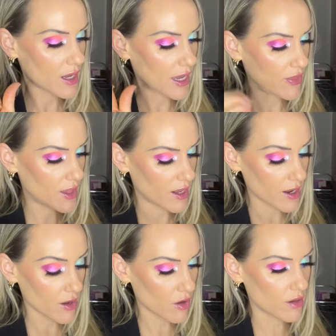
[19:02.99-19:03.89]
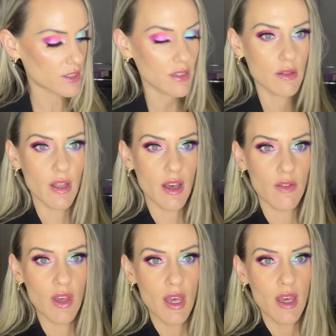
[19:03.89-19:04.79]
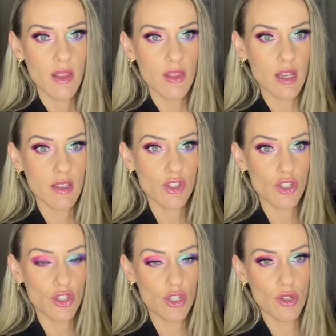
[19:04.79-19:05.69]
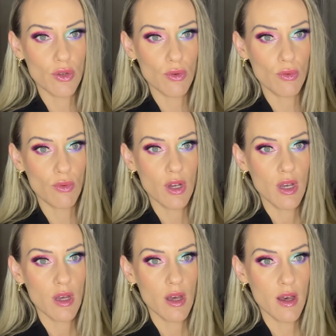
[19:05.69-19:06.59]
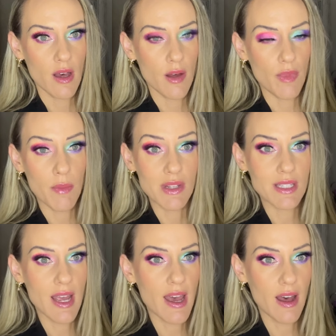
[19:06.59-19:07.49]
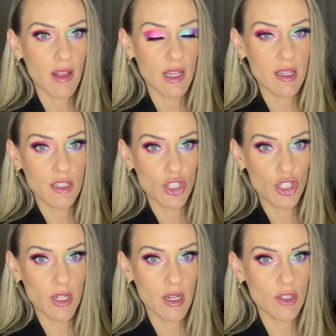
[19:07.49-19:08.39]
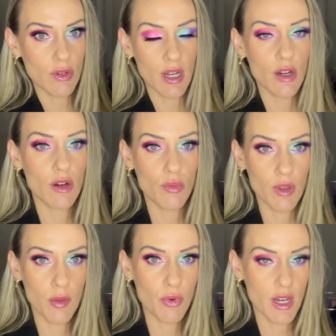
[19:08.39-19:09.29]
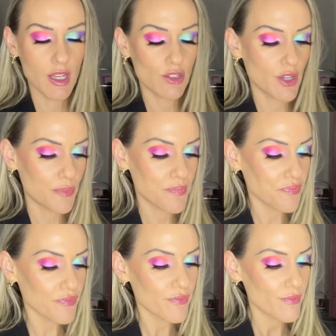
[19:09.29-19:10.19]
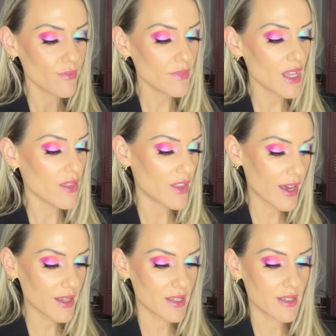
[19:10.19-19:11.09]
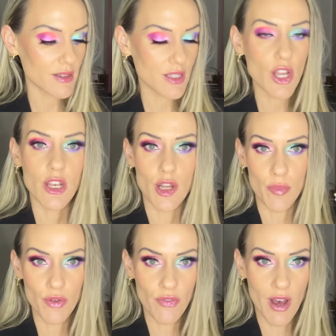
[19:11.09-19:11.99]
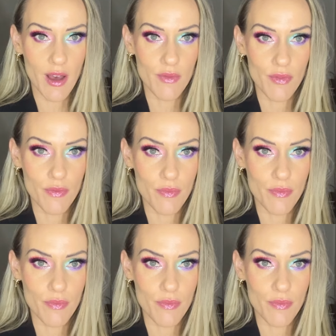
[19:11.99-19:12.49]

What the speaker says: And then I also love these 2 like metallic shades right here are really pretty. So that is number 5.